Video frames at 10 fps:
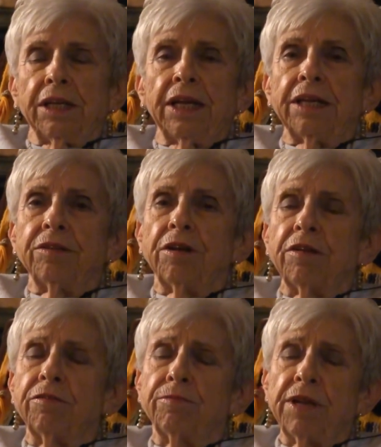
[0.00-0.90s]
and
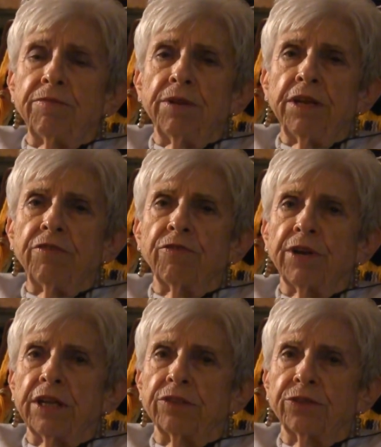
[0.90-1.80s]
made many
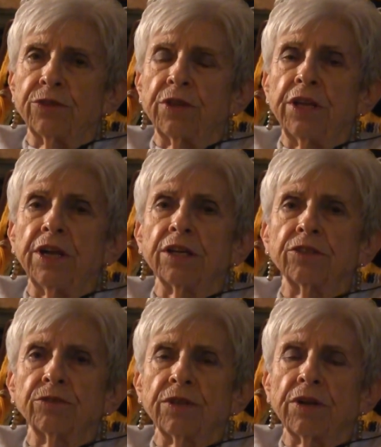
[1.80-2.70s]
friends through the
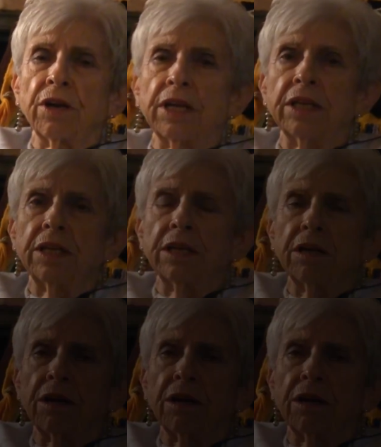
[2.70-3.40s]
years with our Indian